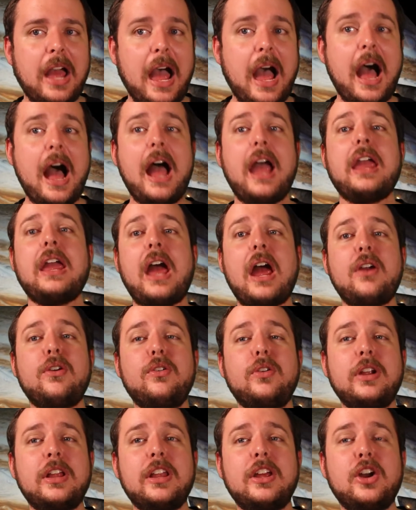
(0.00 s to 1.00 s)
I
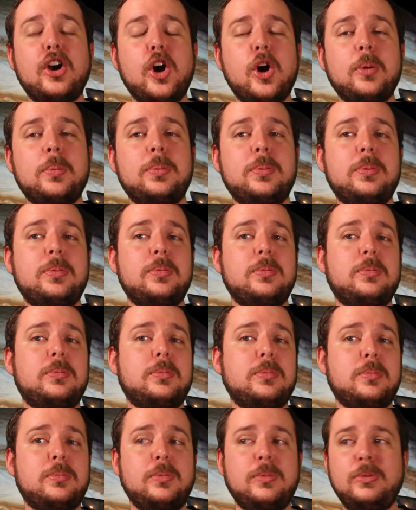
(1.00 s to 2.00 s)
really hope
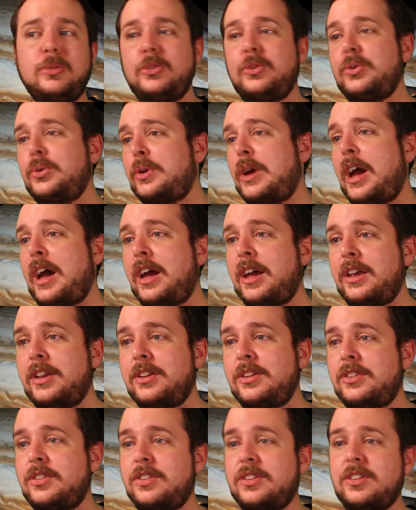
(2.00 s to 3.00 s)
you
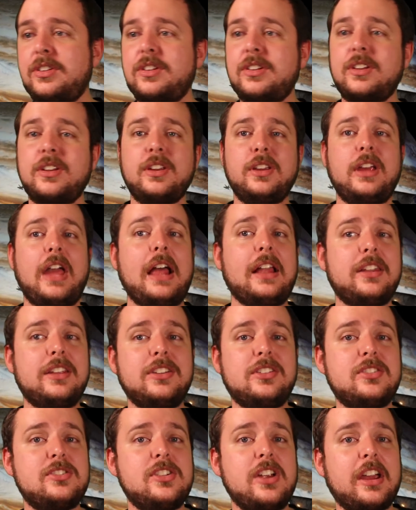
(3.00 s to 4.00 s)
guys at
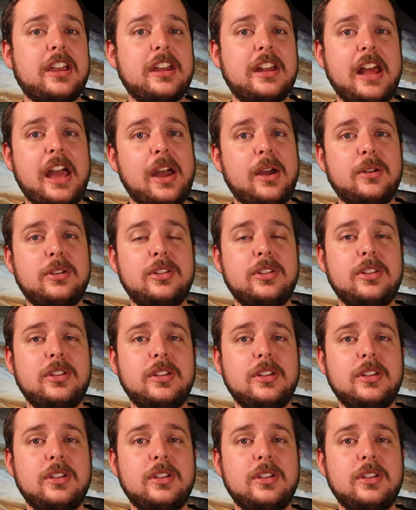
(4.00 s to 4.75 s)
least check it out.